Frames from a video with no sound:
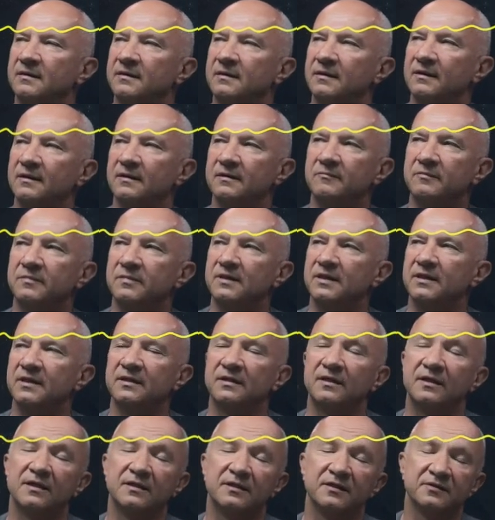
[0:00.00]

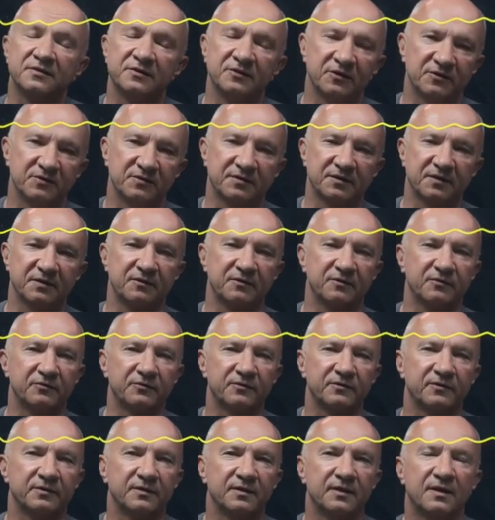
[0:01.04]
it is not
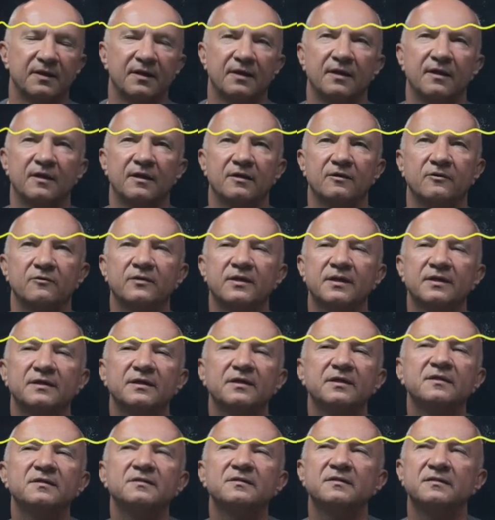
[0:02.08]
secure. You can
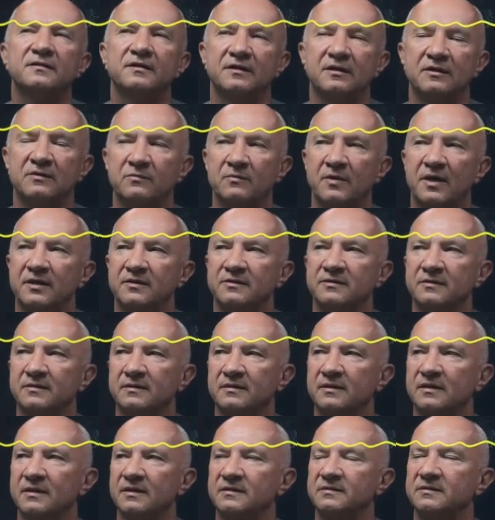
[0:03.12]
easily
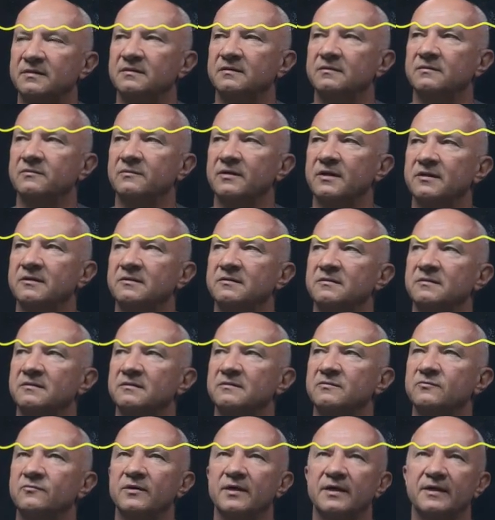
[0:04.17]
imagine
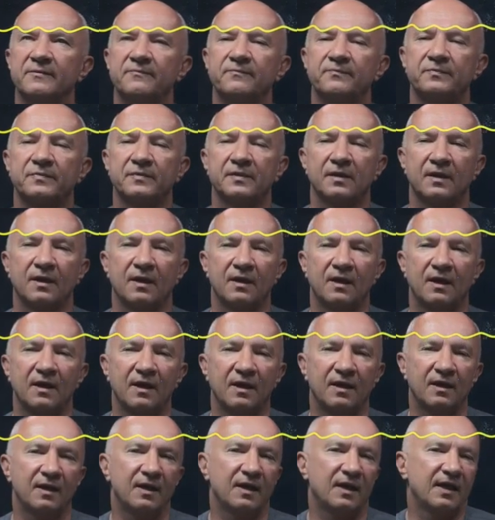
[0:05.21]
situations where
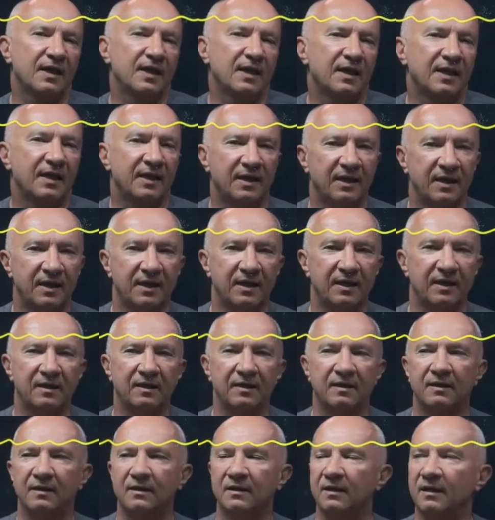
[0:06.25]
an
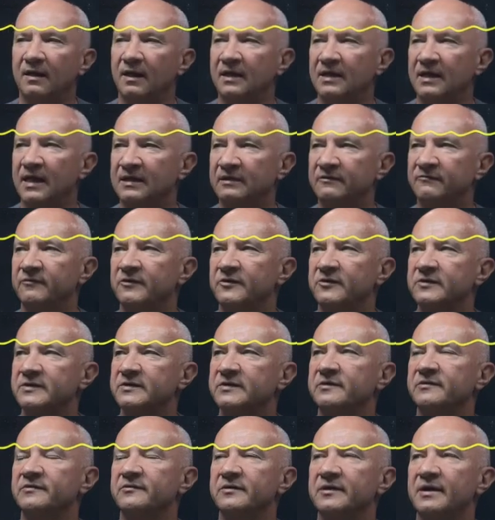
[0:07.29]

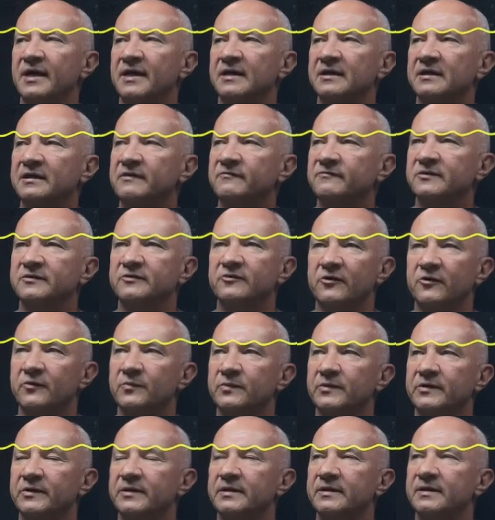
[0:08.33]
adversary, an
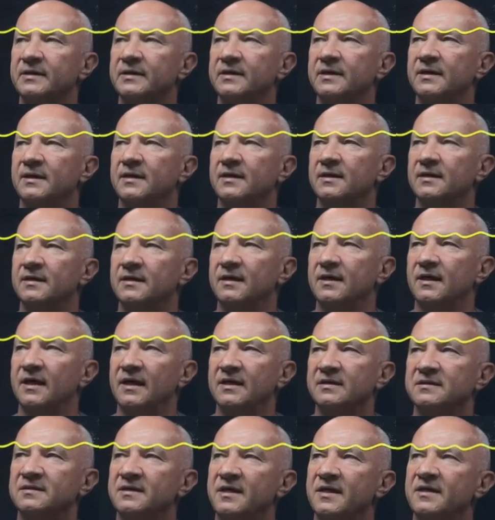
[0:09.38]
eavesdropper,
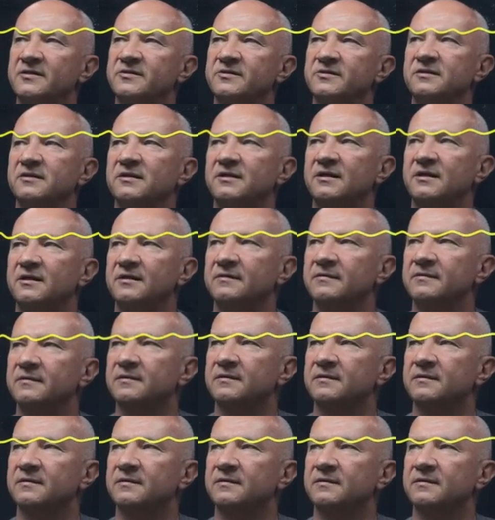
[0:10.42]
essentially